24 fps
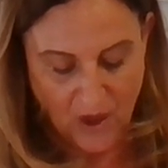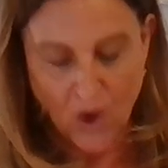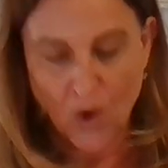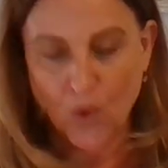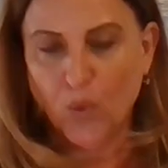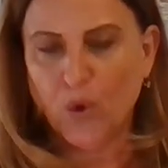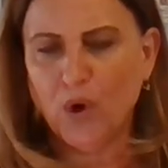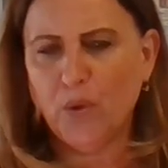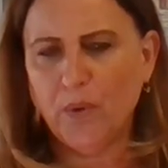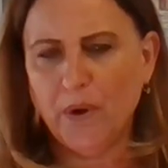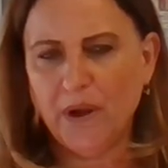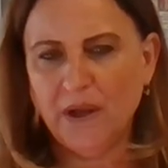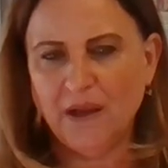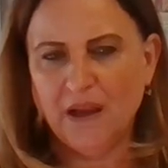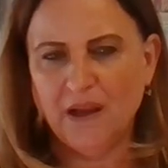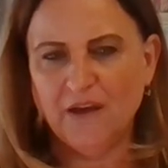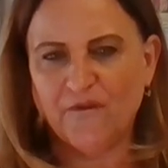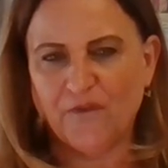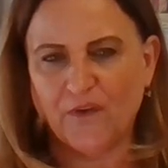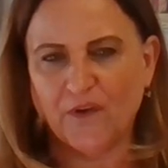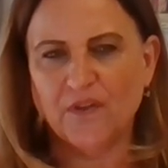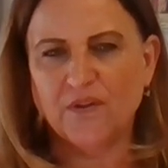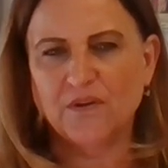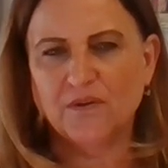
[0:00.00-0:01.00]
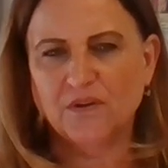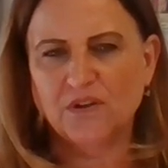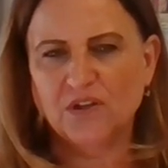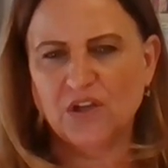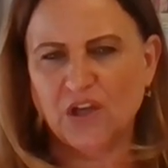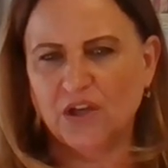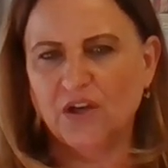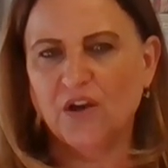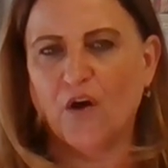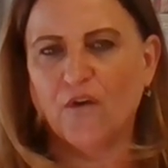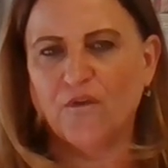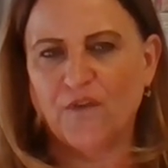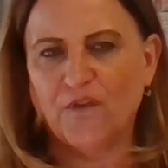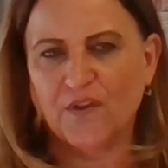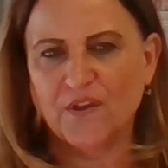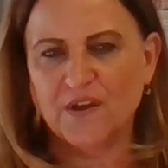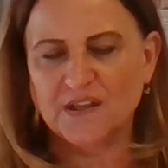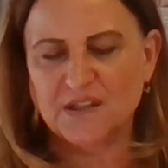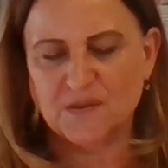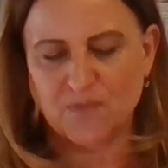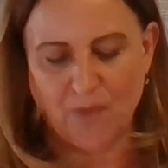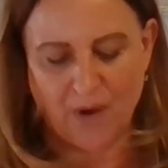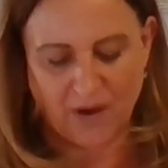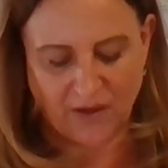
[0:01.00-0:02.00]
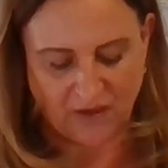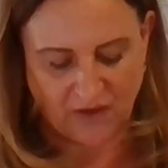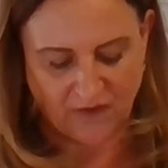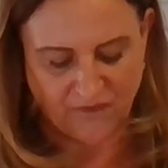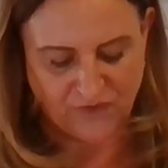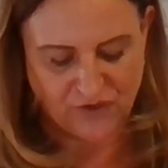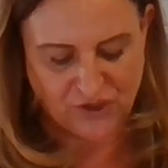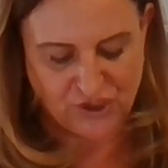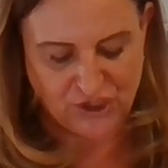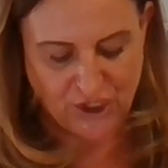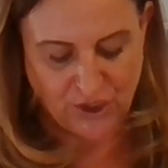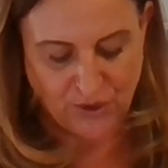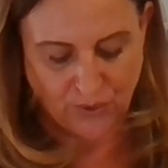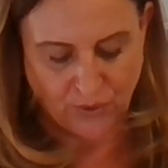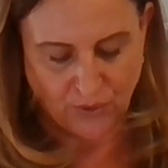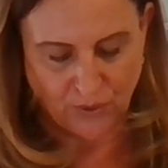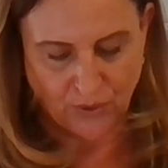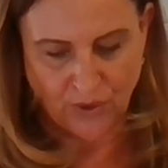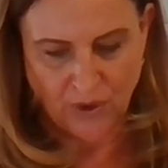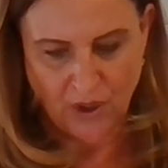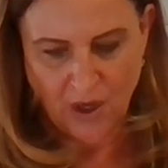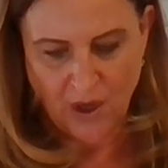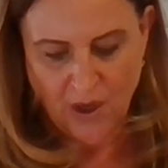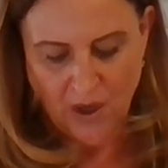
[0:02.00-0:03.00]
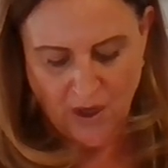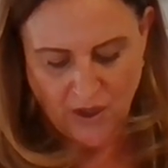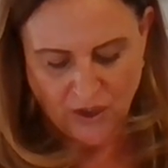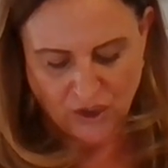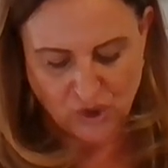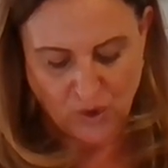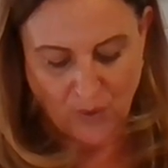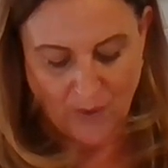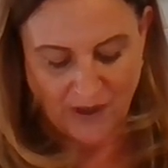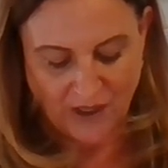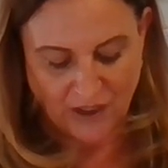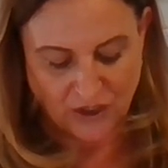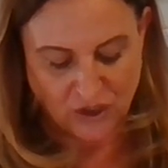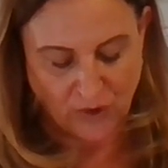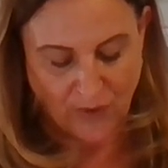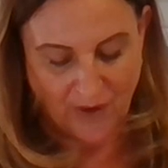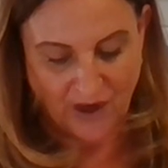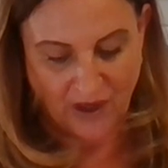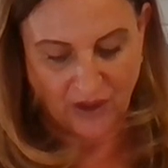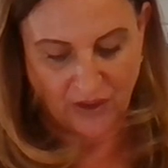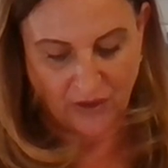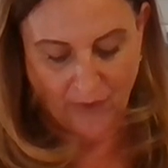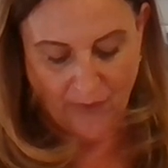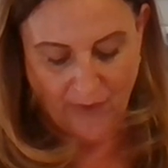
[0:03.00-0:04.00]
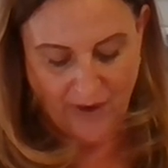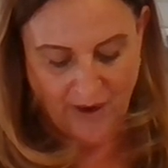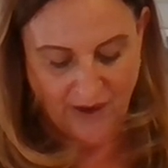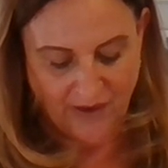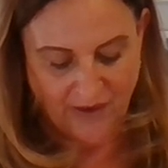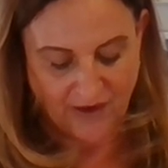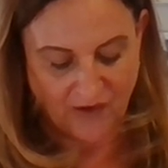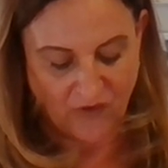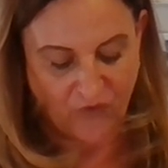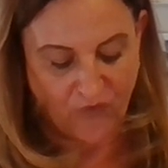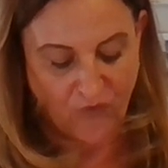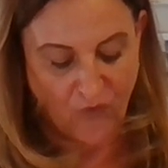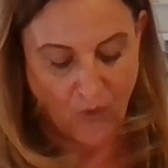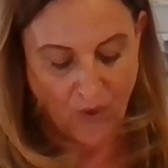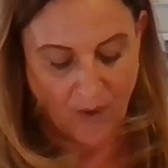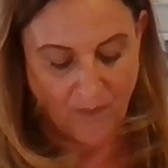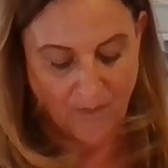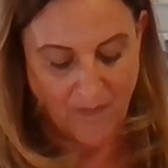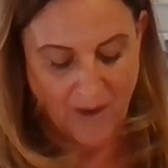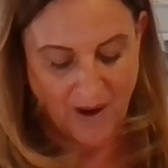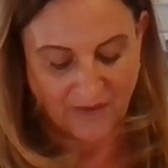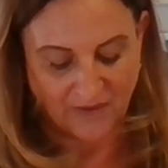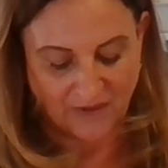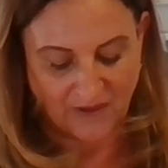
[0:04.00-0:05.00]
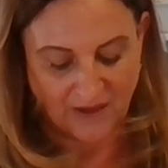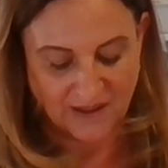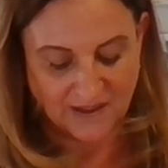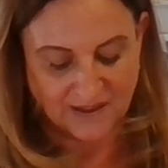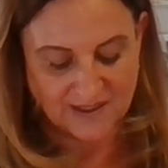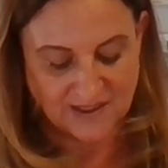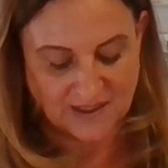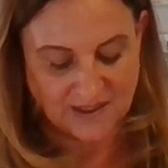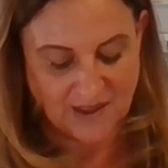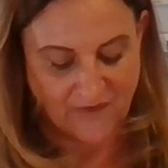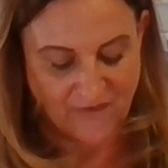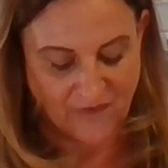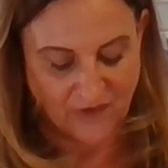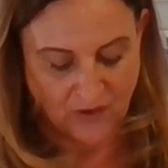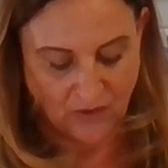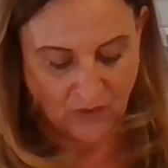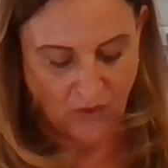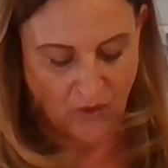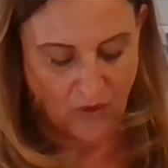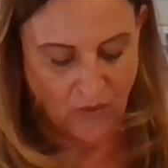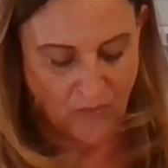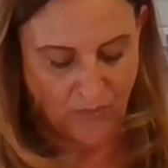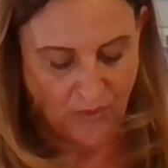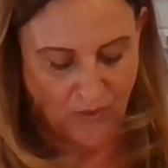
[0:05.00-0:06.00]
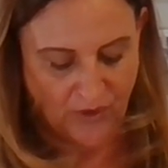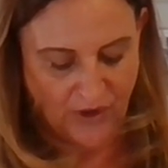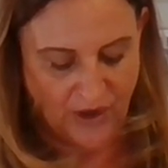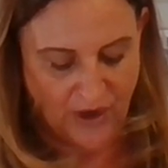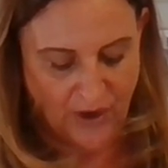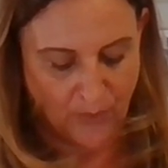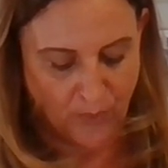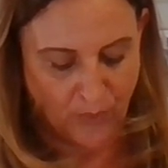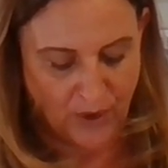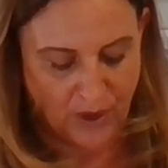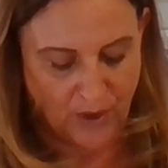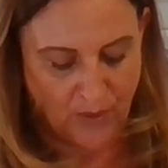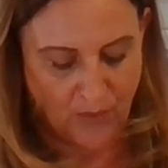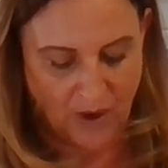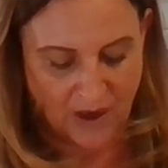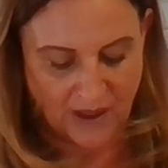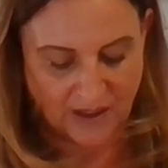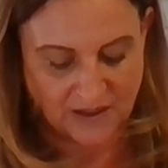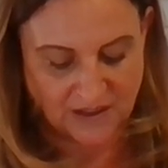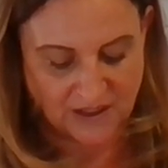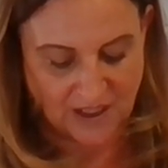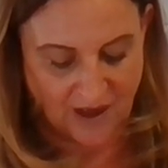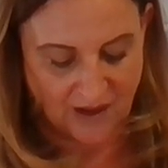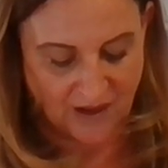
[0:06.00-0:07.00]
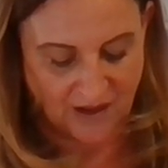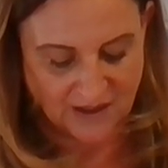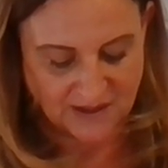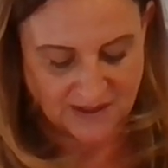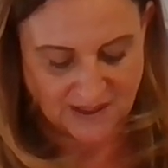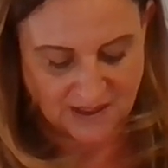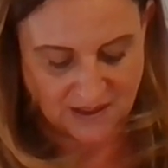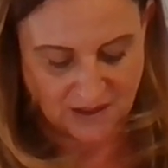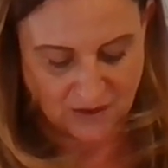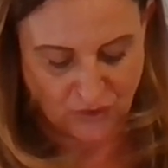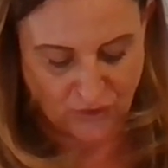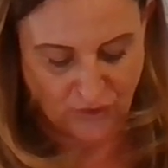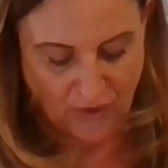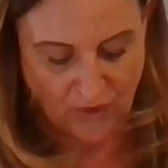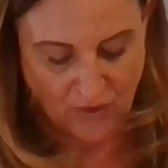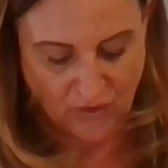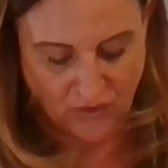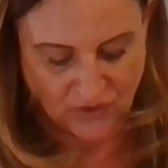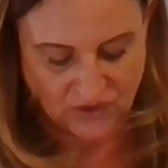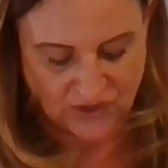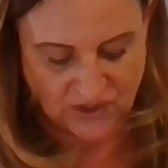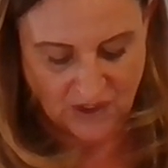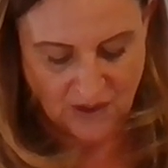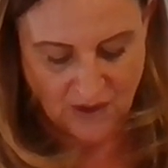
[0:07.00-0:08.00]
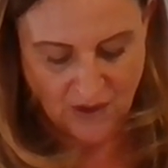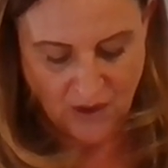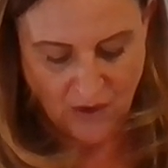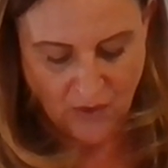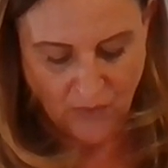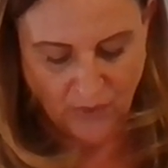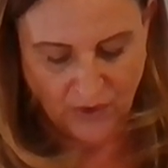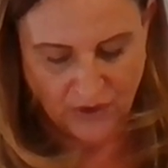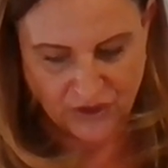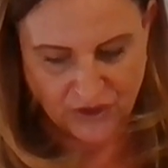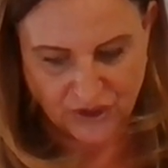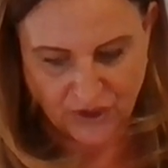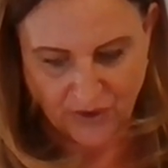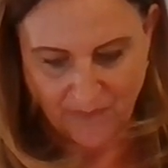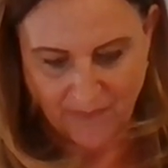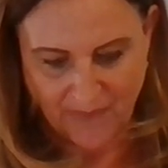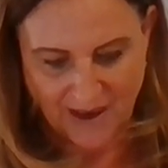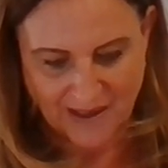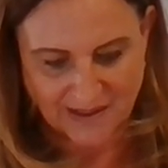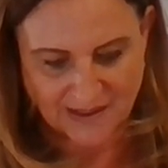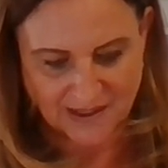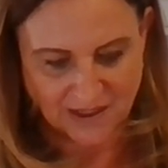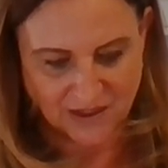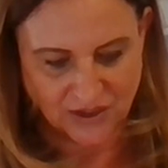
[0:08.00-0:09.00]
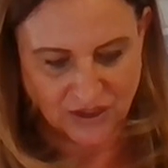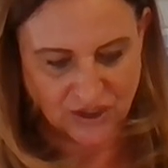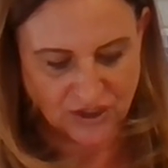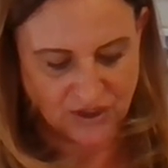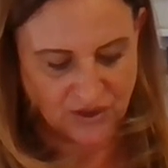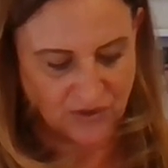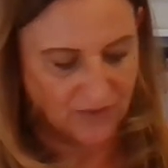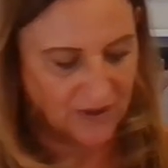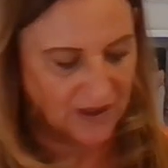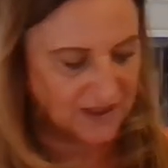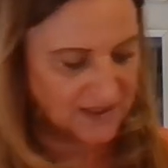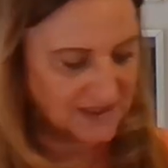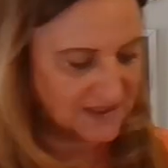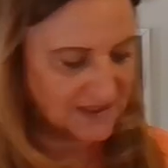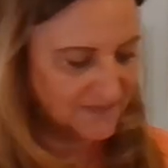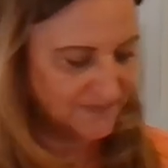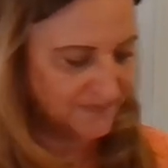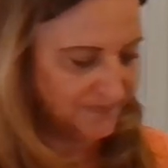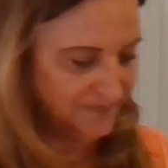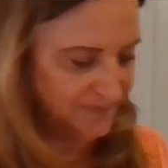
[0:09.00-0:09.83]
what do we need to know for this month of June 2023, this 4-month in a 7 global year? What do you want to tell us, crows? What is your message to us?